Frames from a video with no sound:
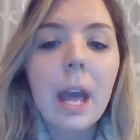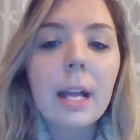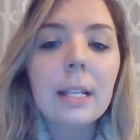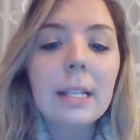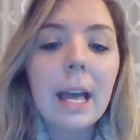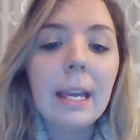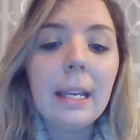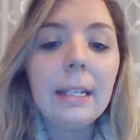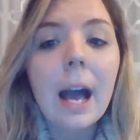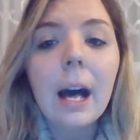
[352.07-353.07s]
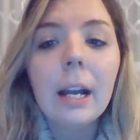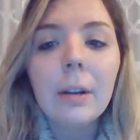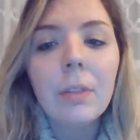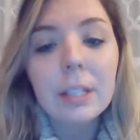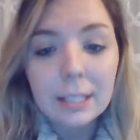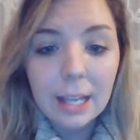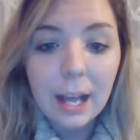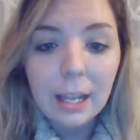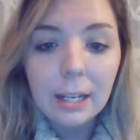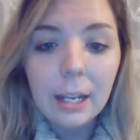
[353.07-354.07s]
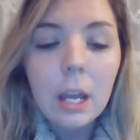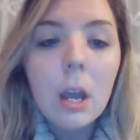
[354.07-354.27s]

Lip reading: as a guide on the side,